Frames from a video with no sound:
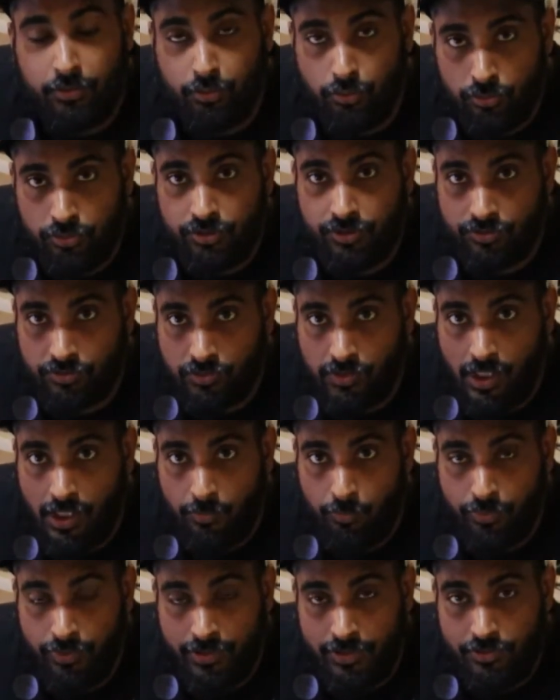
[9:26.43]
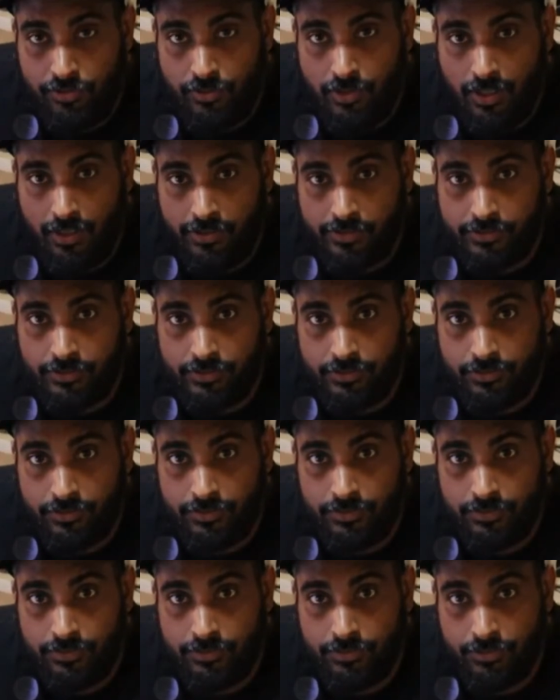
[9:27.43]
Do subscribe. We need you guys.
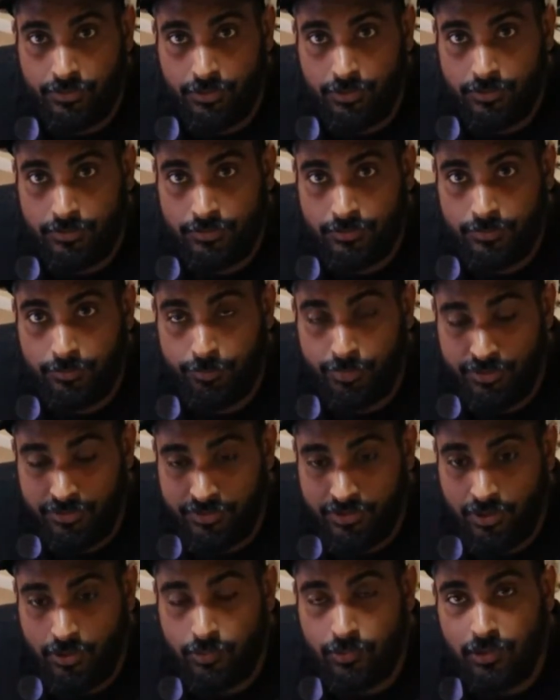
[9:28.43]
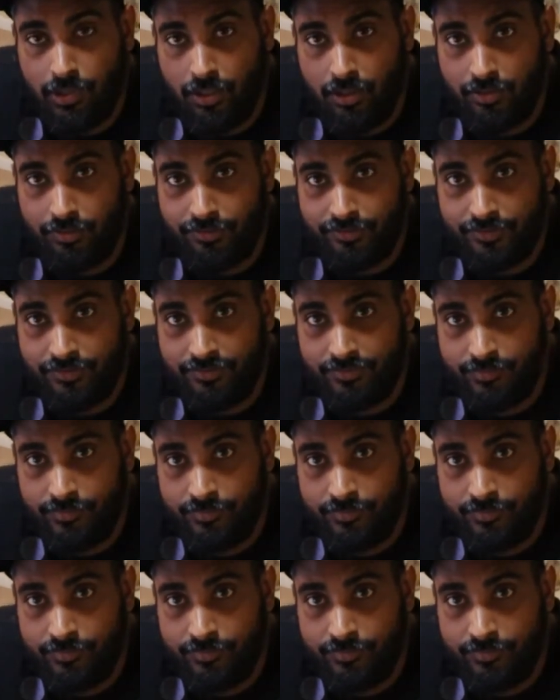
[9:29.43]
You know, peace out, love.